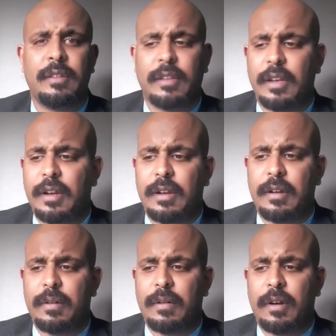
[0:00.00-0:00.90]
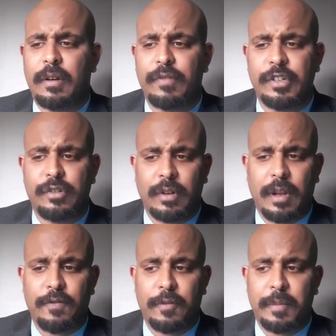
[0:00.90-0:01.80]
The regional
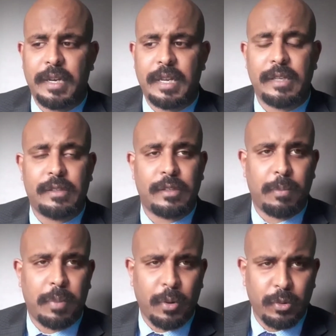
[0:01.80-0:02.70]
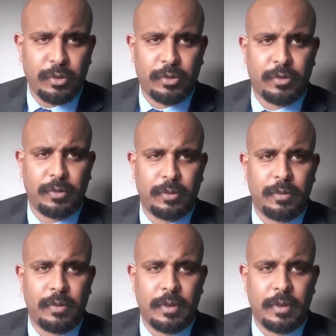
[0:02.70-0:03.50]
government is supposed to,